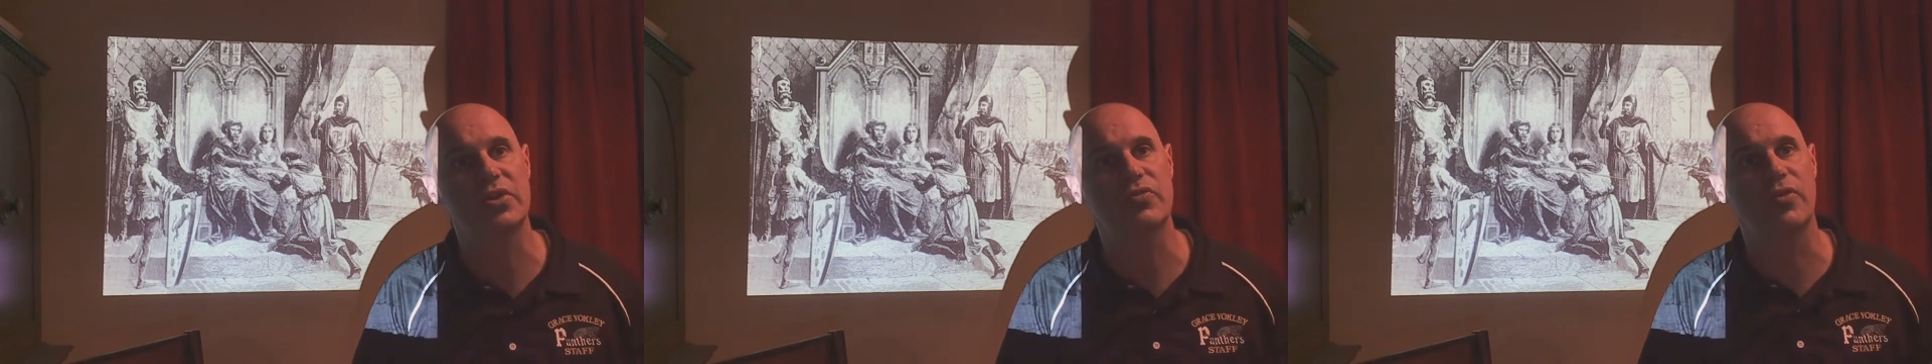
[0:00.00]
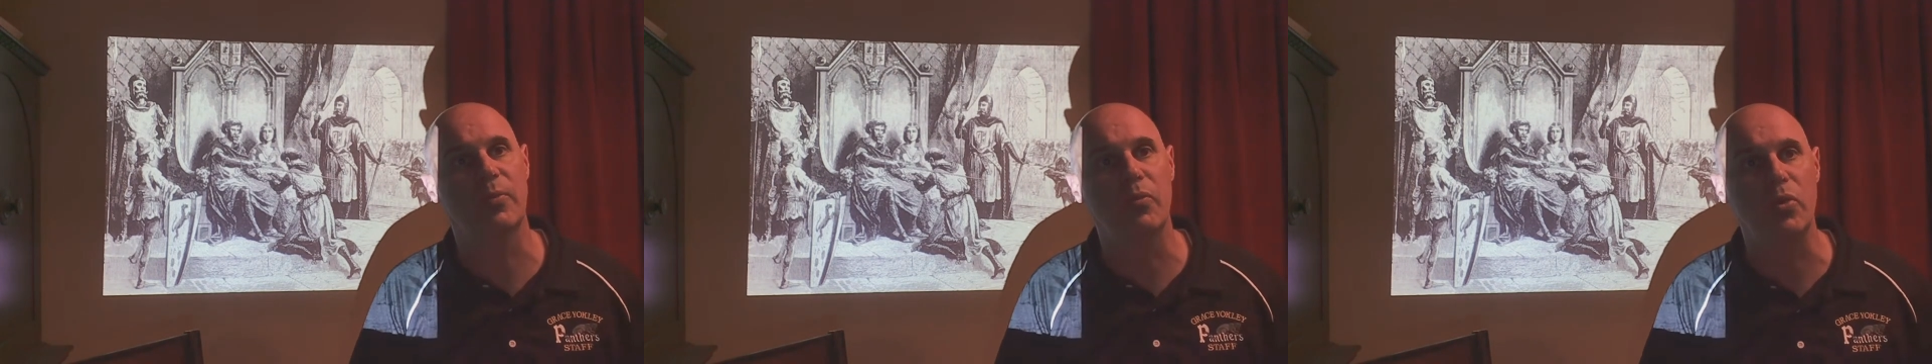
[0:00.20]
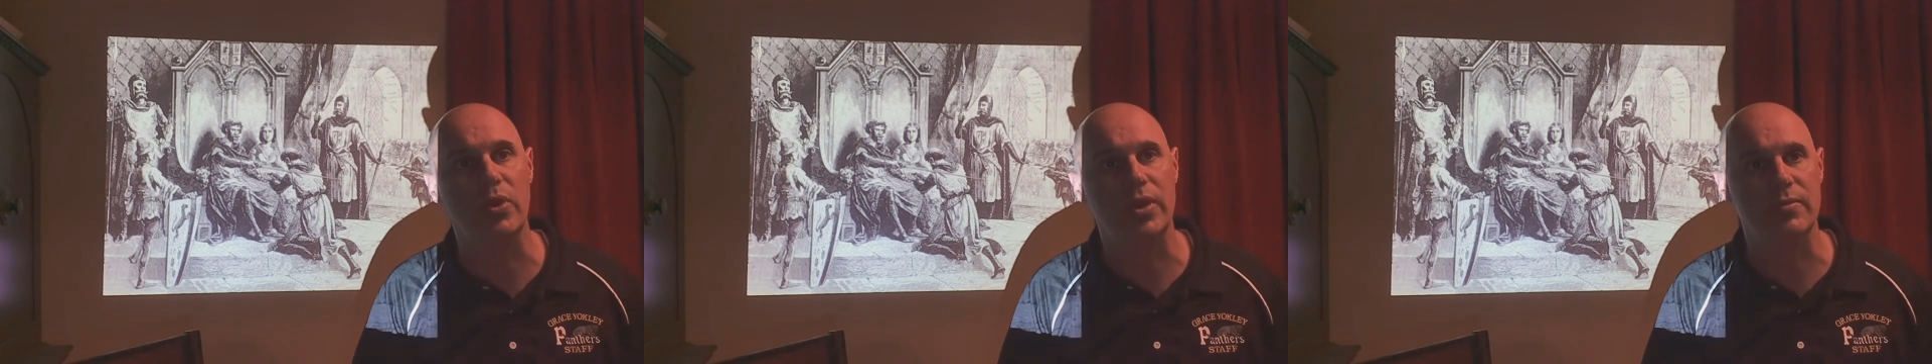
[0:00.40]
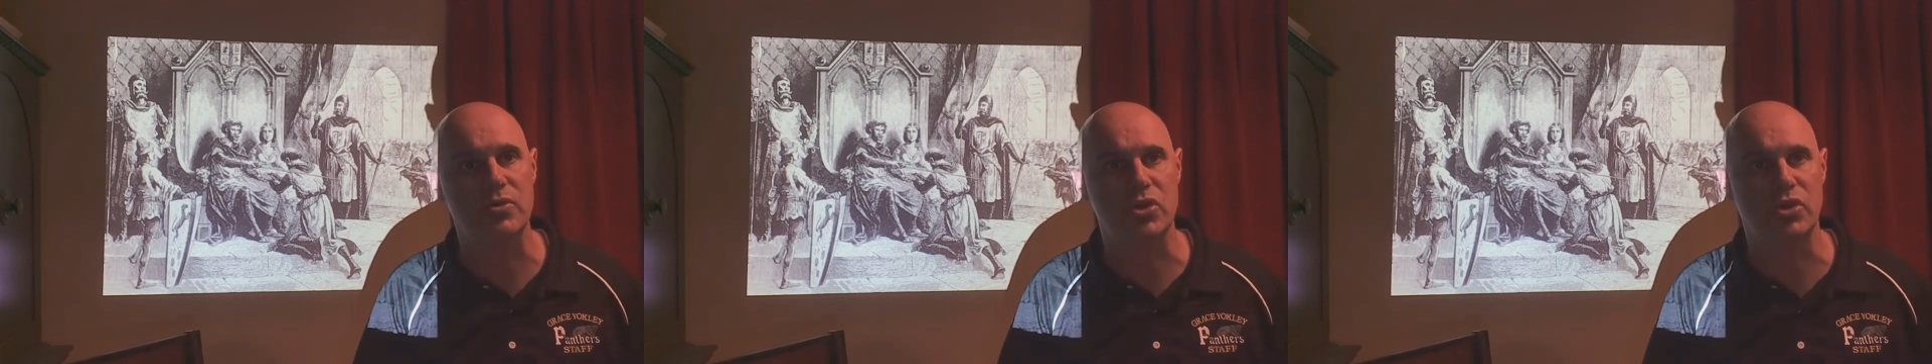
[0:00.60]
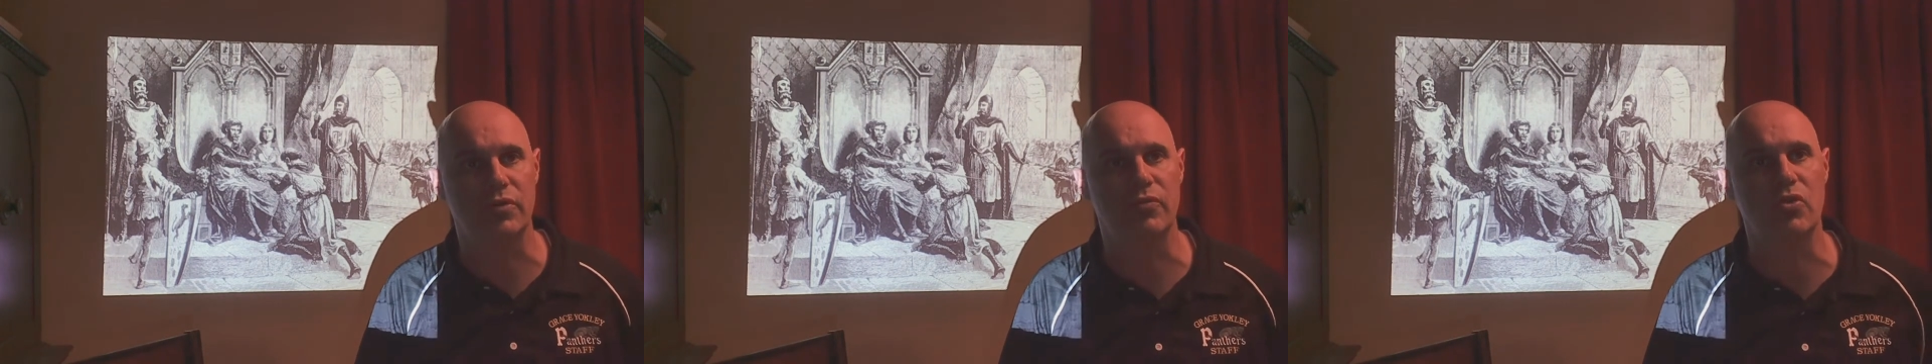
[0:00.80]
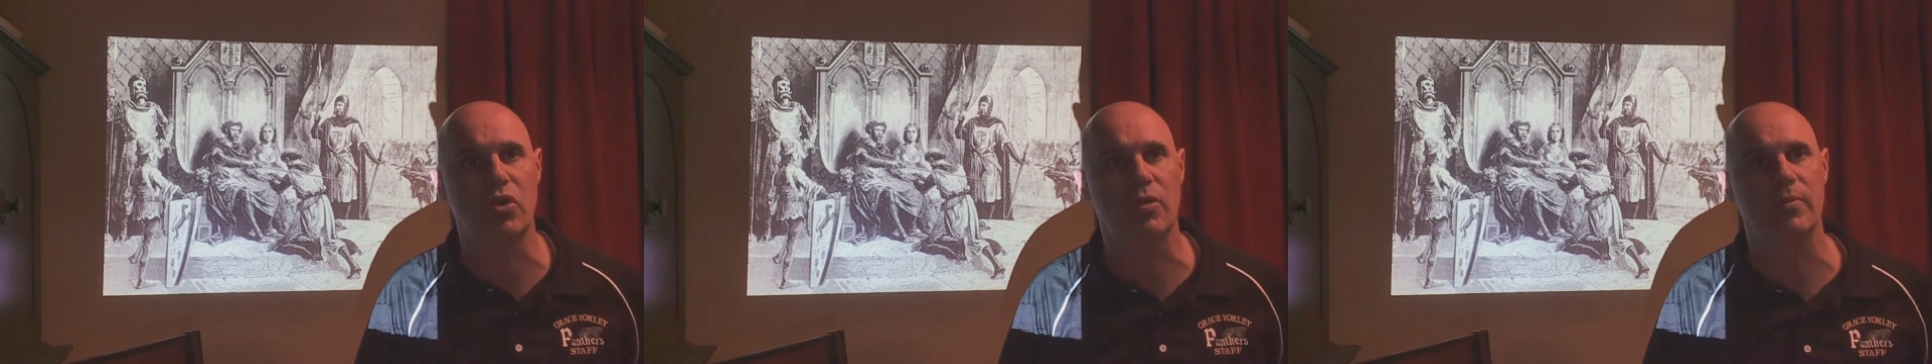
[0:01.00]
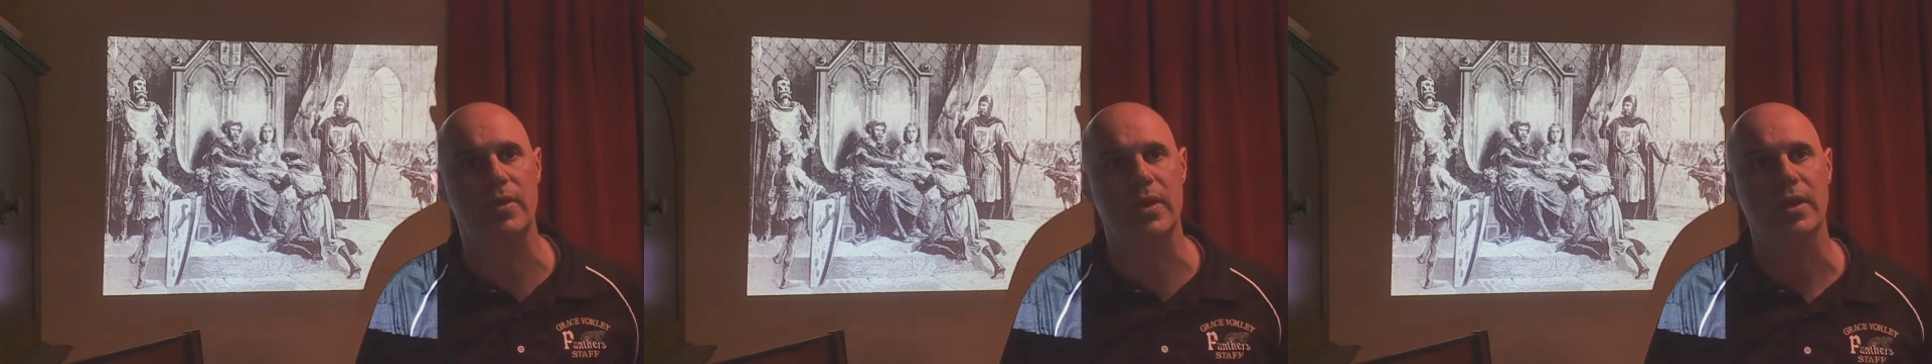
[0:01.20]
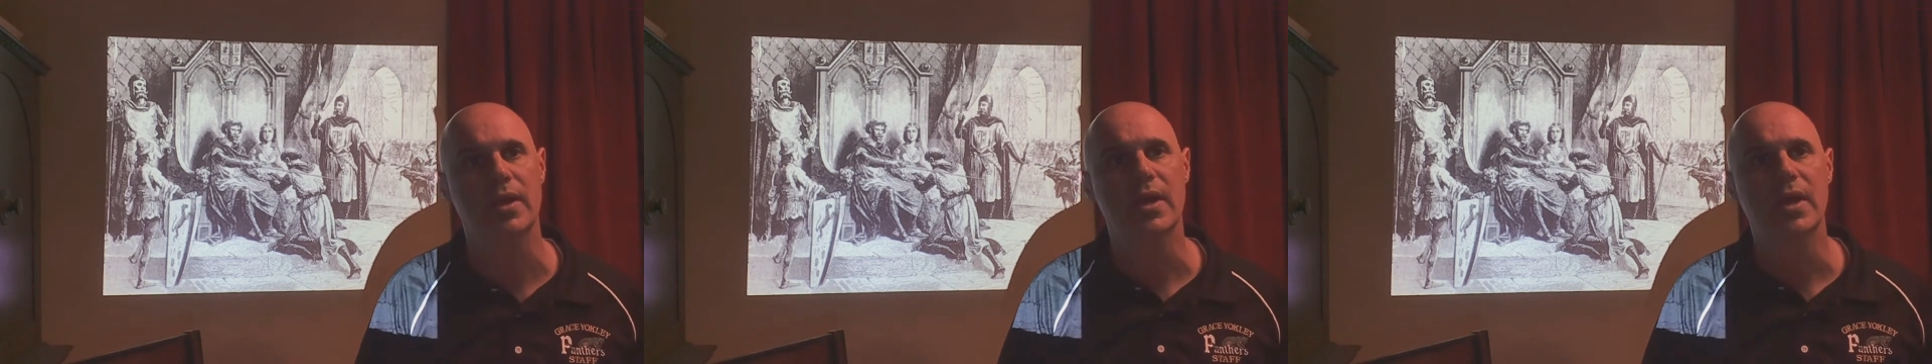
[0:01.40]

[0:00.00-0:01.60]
from William, Duke of Normandy.